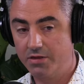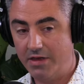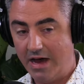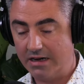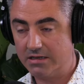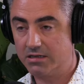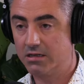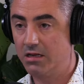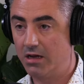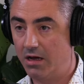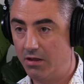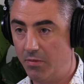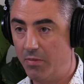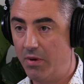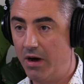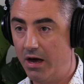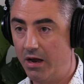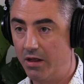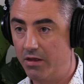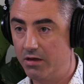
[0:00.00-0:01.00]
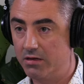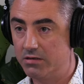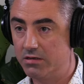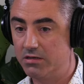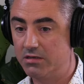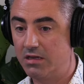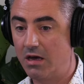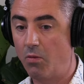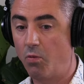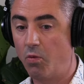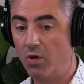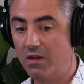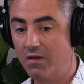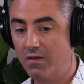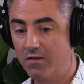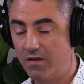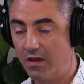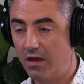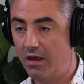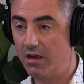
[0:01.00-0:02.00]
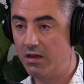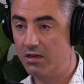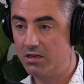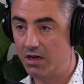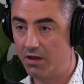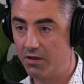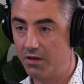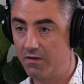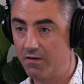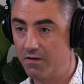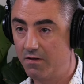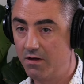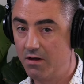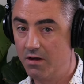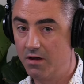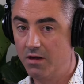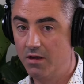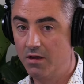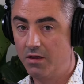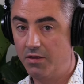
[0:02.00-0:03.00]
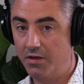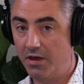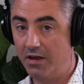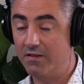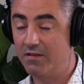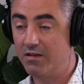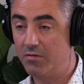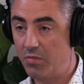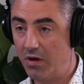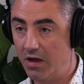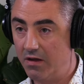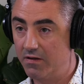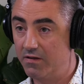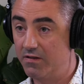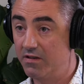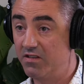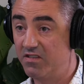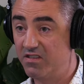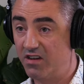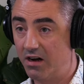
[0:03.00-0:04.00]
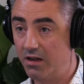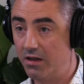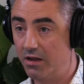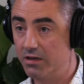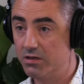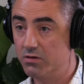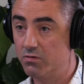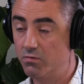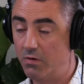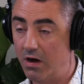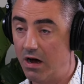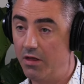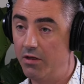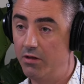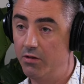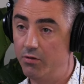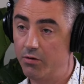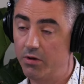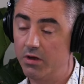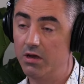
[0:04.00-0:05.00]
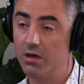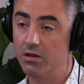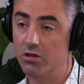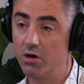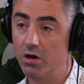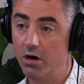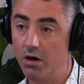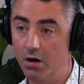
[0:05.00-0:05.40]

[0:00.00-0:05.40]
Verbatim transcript: that's the other part of this is that we see each other's things and pieces in silos rather than looking at the